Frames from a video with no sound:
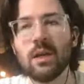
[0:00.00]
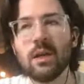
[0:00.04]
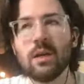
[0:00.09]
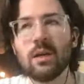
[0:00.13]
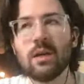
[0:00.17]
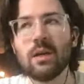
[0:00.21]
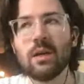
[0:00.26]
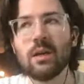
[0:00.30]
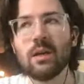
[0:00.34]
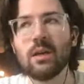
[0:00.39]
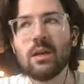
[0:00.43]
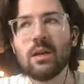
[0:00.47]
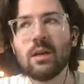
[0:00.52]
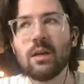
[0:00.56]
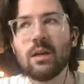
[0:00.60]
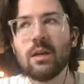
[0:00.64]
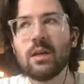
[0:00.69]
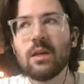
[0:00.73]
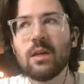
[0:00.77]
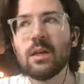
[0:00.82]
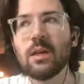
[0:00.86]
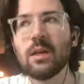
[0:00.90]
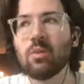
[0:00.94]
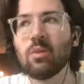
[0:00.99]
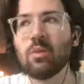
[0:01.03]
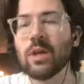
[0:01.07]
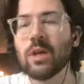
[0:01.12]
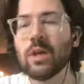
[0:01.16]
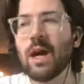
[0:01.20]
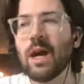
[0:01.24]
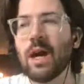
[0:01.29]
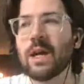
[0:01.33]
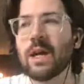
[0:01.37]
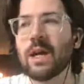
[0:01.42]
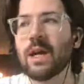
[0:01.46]
equally high kind of
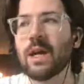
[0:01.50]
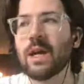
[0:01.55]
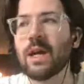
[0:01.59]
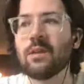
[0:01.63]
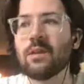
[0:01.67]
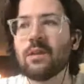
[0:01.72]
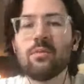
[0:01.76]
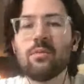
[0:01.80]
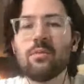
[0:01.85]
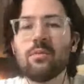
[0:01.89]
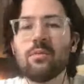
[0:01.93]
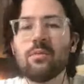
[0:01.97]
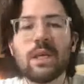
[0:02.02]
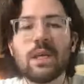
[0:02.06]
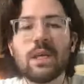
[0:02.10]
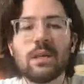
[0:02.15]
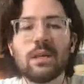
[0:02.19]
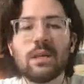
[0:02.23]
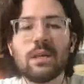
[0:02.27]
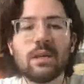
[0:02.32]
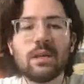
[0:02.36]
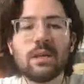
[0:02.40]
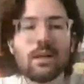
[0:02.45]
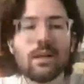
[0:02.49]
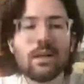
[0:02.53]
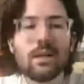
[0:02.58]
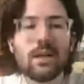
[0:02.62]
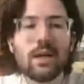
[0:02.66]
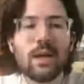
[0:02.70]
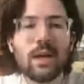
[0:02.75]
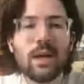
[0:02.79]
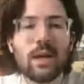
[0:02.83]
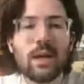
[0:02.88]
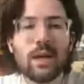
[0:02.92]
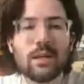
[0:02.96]
mean as his
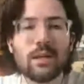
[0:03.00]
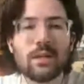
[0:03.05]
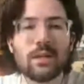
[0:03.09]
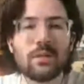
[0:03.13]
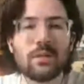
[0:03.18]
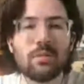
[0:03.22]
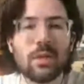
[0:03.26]
median.